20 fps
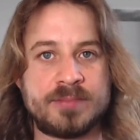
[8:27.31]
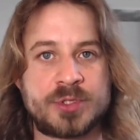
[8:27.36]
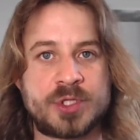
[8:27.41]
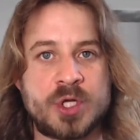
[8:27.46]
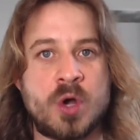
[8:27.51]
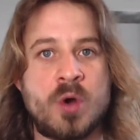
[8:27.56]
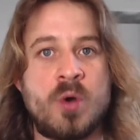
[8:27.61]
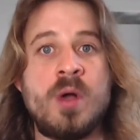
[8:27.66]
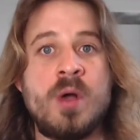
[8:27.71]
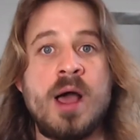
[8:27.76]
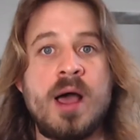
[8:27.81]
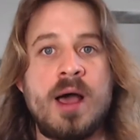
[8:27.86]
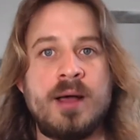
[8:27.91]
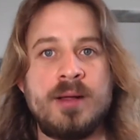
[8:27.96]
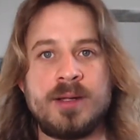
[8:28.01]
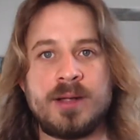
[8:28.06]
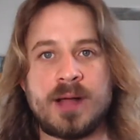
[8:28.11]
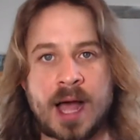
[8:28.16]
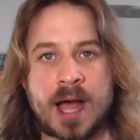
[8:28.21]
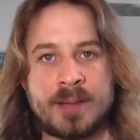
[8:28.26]
So
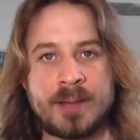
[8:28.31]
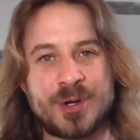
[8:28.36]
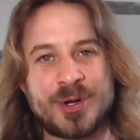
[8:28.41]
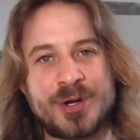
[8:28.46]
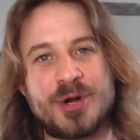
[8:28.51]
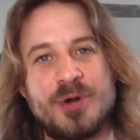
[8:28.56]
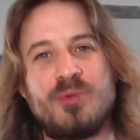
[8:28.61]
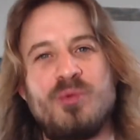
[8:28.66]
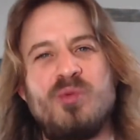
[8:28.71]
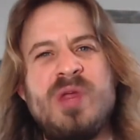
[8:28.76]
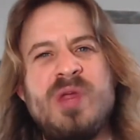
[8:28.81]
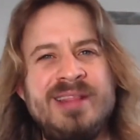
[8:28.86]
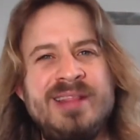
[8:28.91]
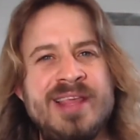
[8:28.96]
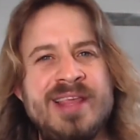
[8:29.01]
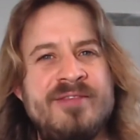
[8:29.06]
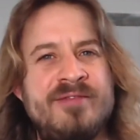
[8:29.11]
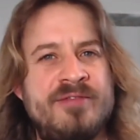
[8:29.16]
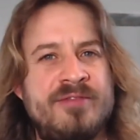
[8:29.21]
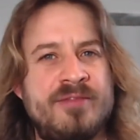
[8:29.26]
I'm going
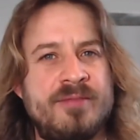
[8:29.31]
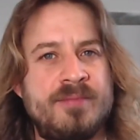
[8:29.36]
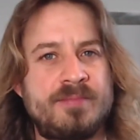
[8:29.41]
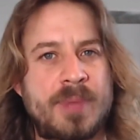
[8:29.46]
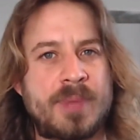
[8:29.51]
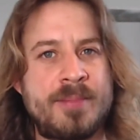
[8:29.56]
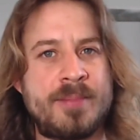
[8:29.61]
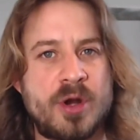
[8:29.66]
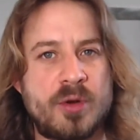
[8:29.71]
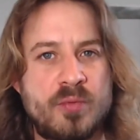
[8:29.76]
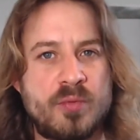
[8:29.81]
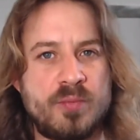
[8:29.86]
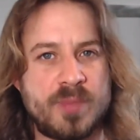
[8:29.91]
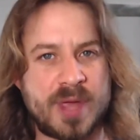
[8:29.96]
to